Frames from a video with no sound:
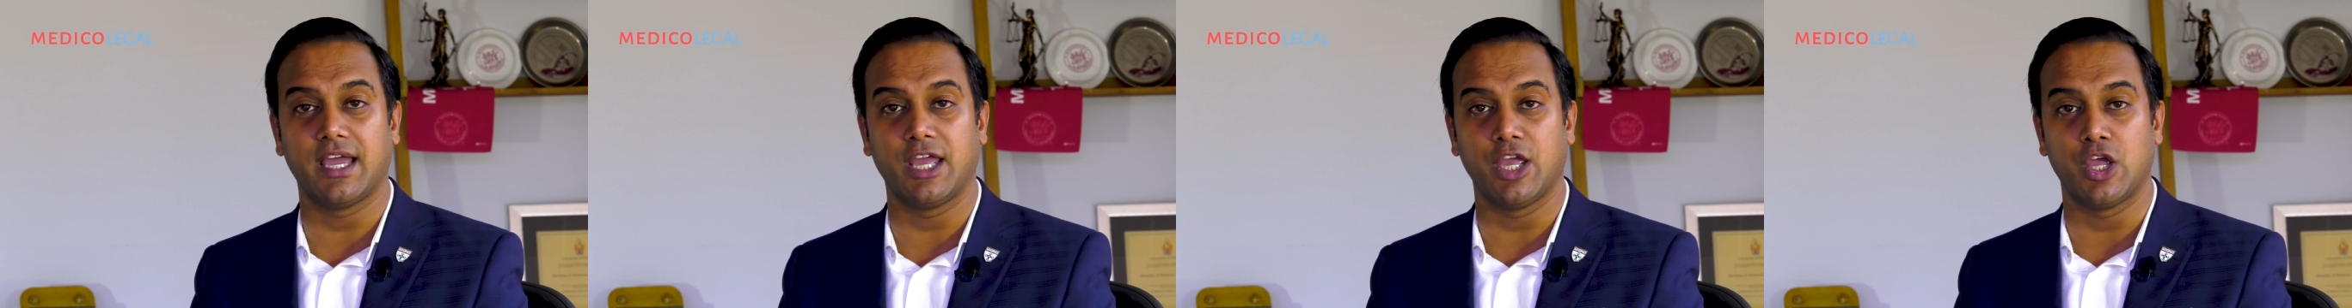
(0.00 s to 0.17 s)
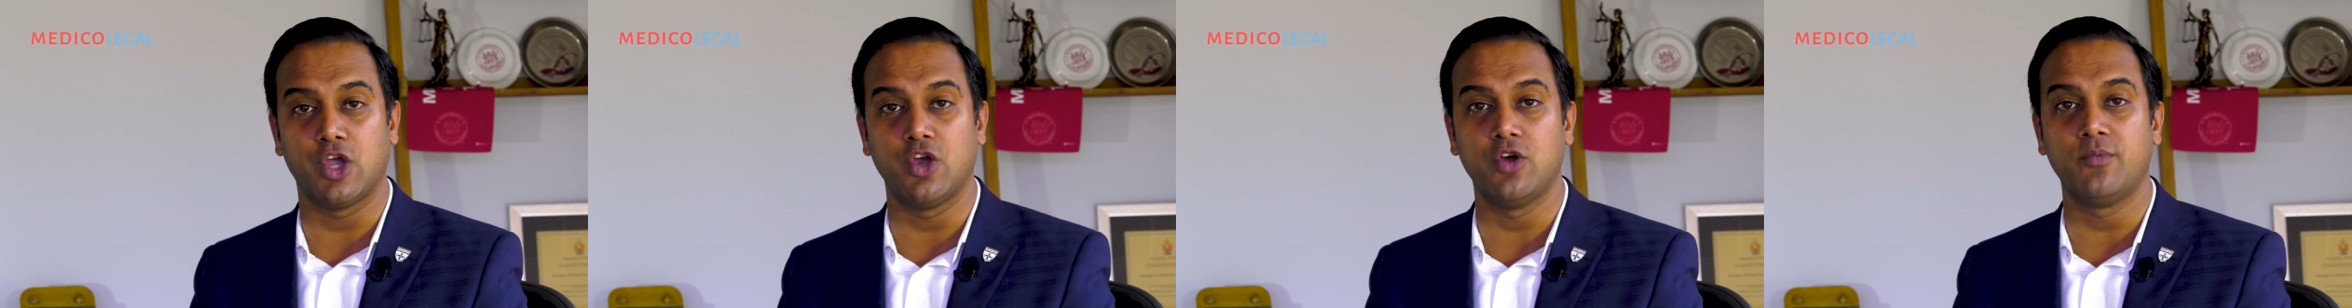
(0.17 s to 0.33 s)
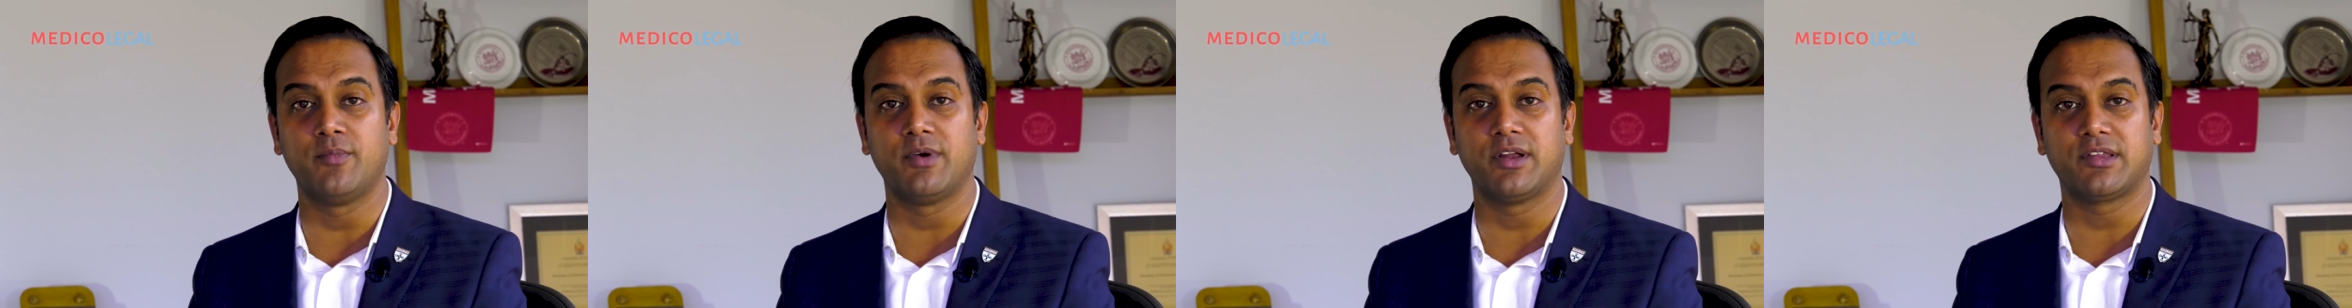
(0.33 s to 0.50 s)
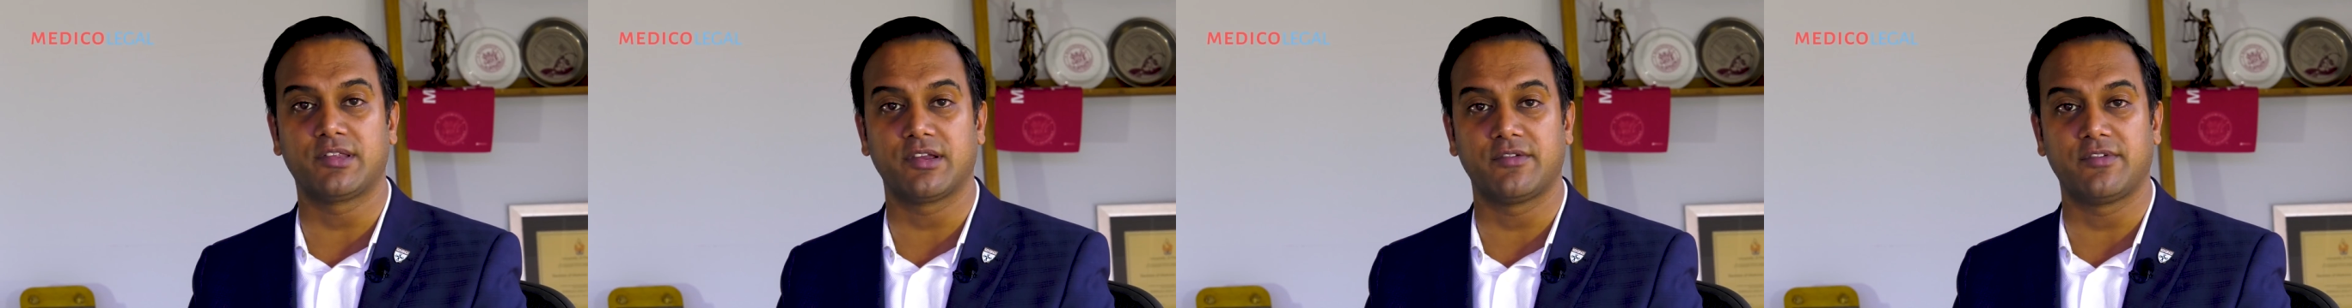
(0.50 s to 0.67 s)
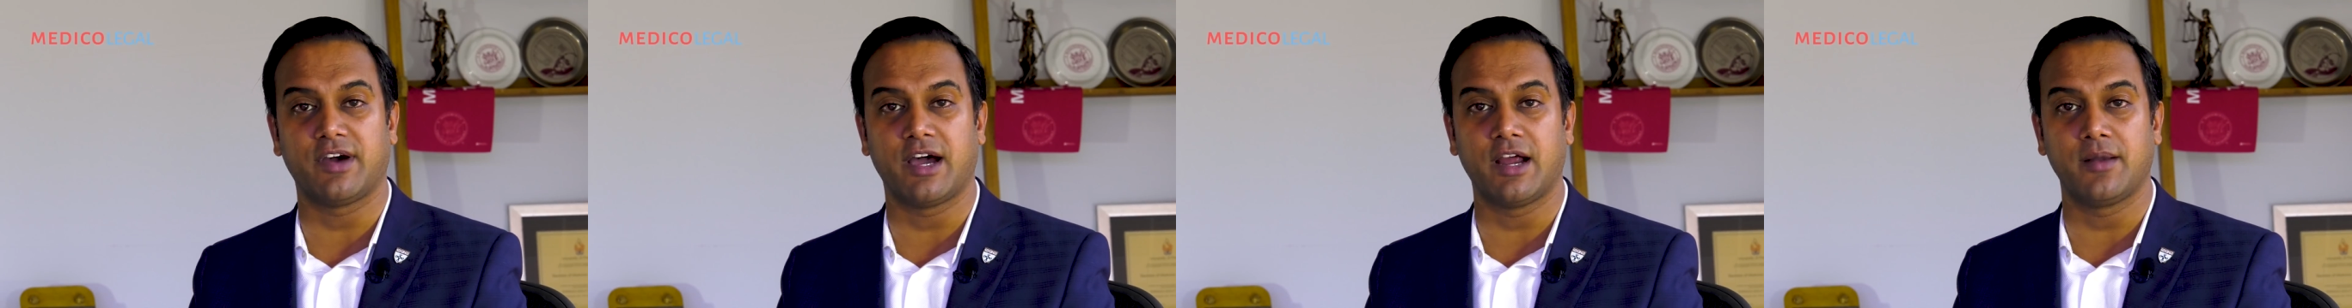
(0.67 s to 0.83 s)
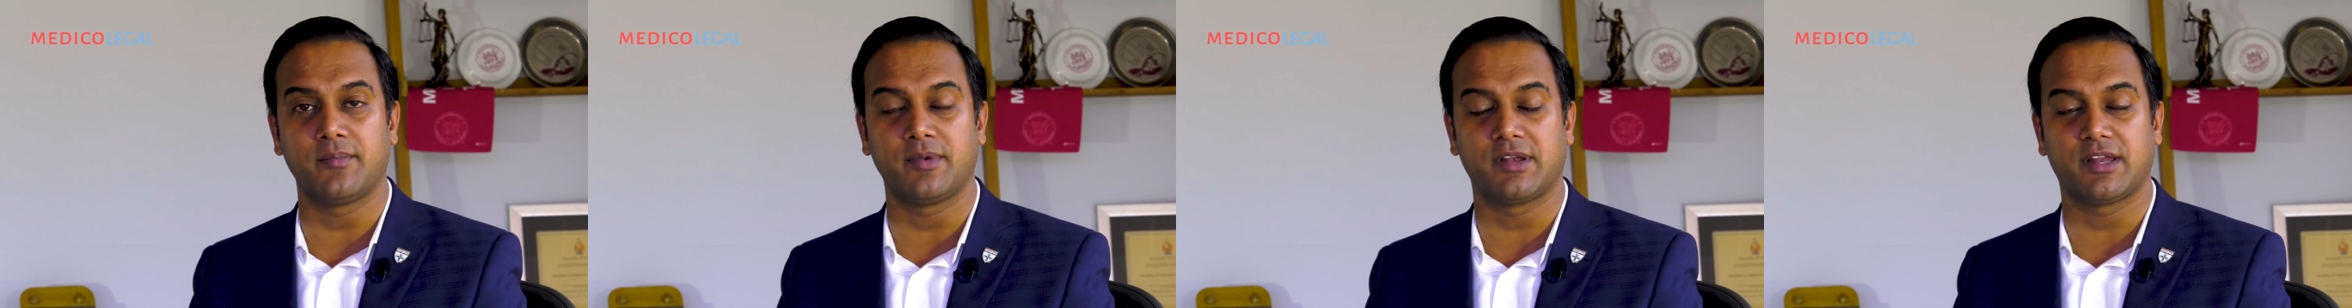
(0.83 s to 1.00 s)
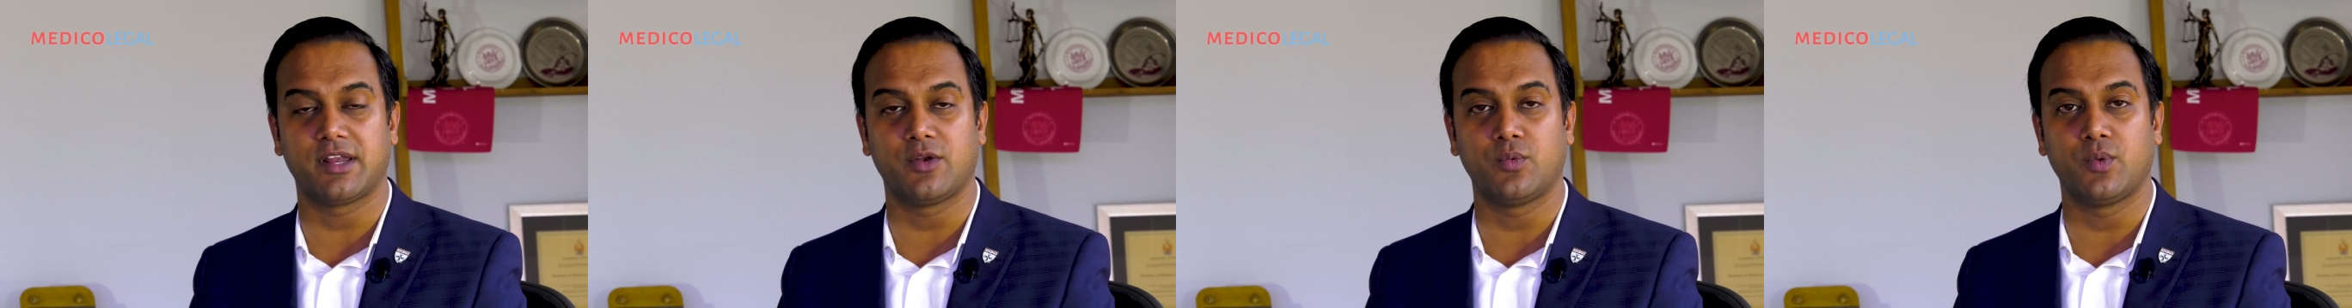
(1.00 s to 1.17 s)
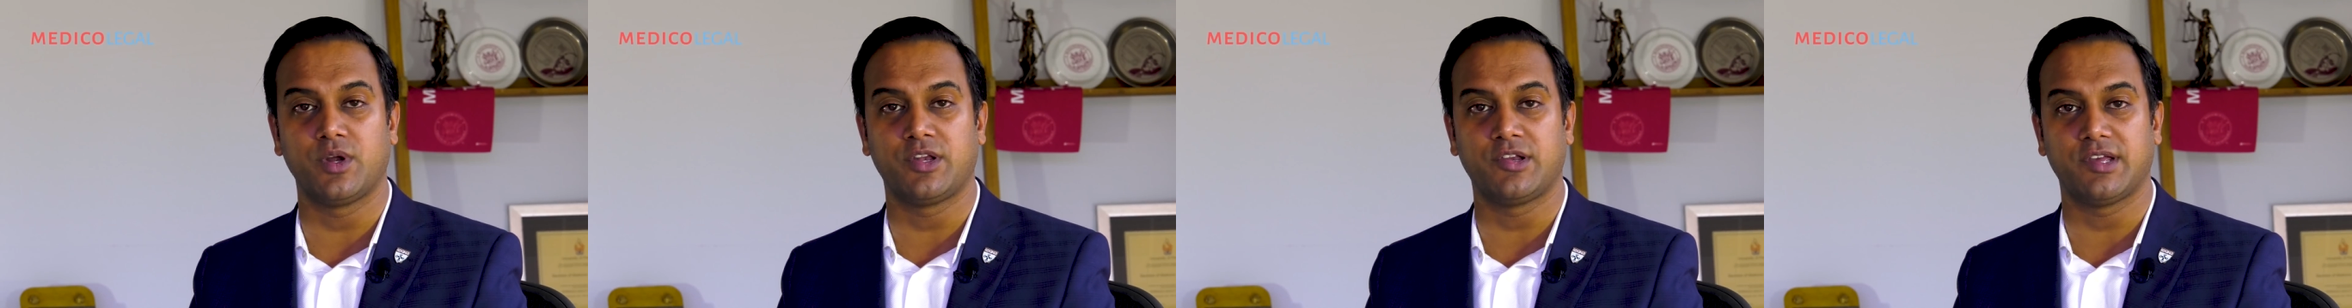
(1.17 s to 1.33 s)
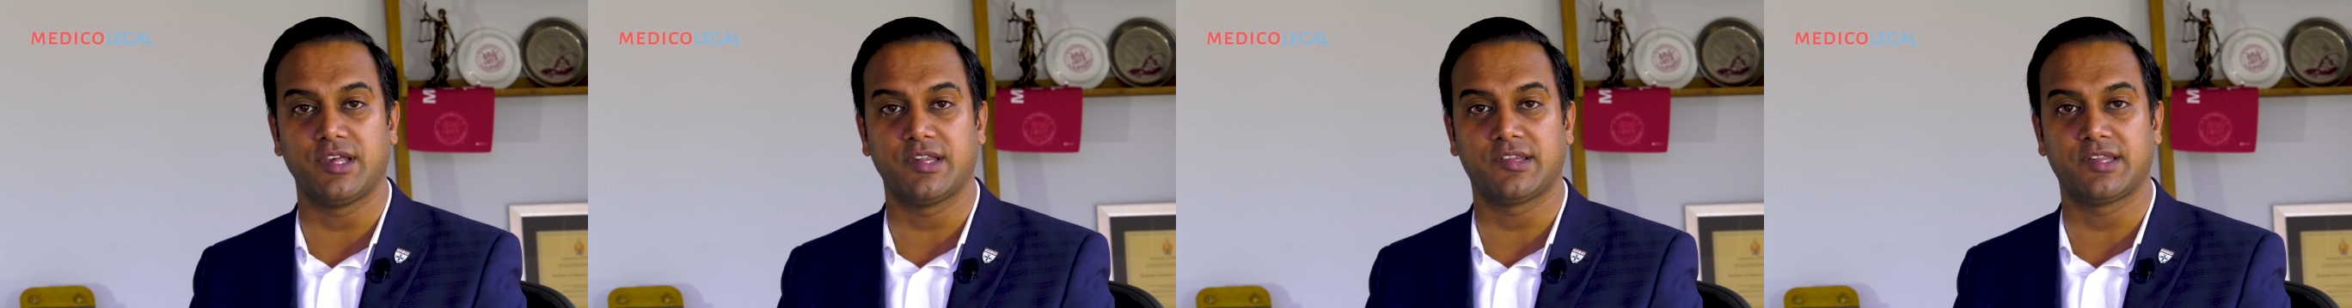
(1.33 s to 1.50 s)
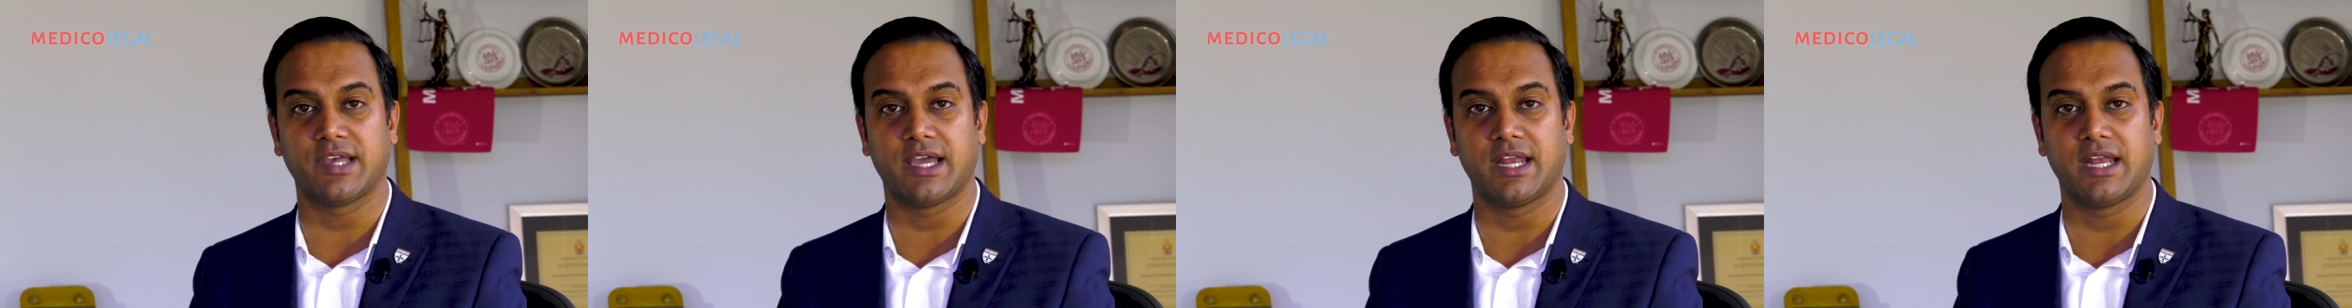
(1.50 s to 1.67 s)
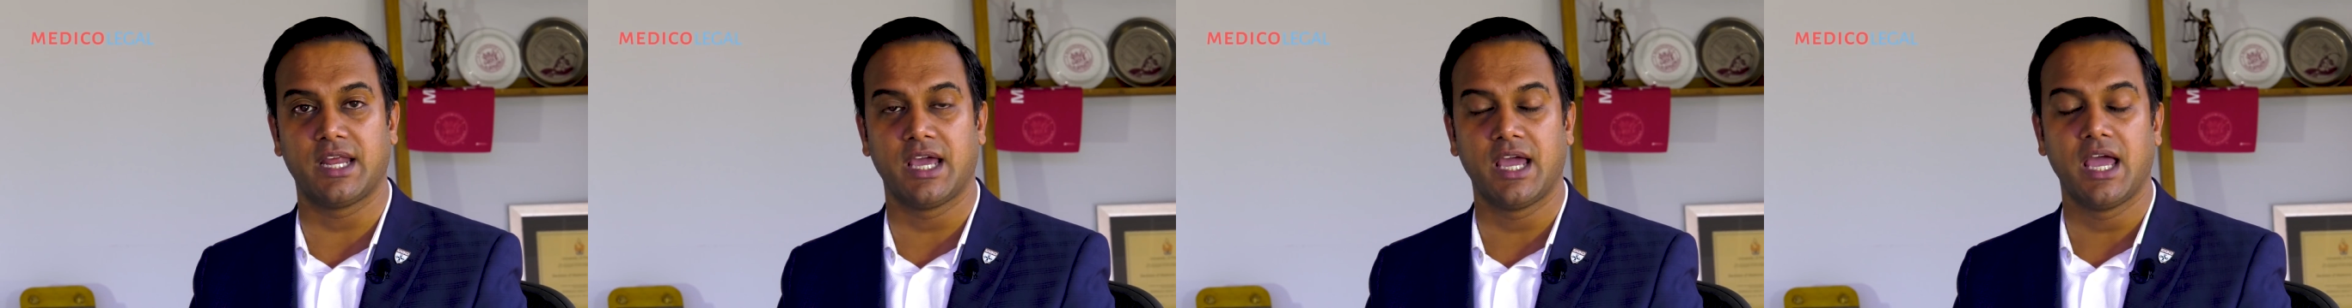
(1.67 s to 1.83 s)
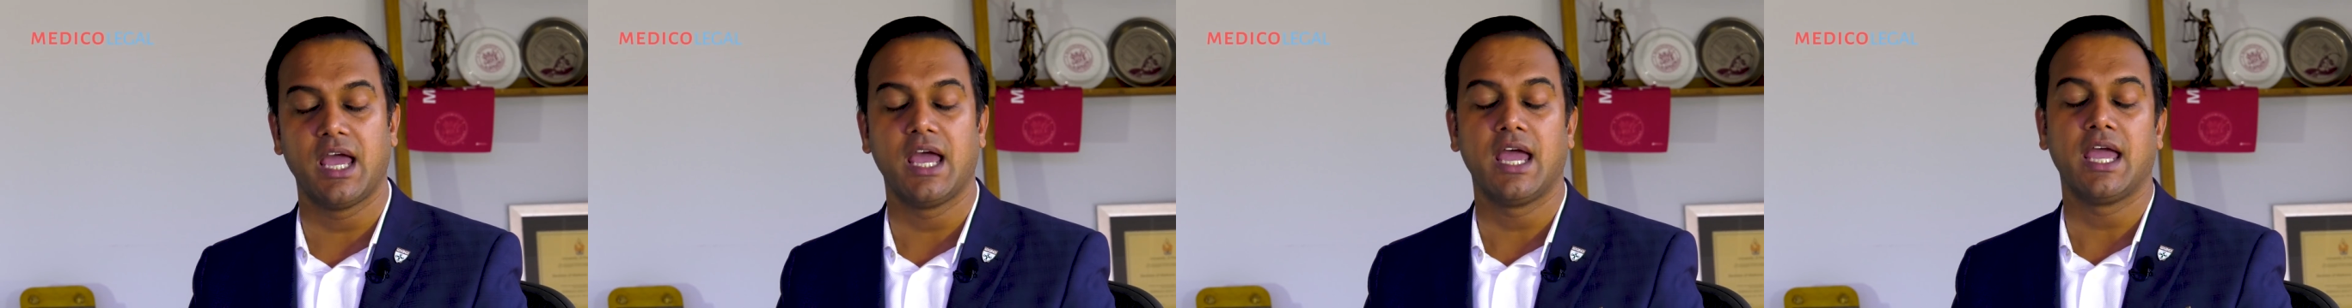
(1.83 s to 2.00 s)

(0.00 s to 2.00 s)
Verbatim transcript: a humorous environment in which he said,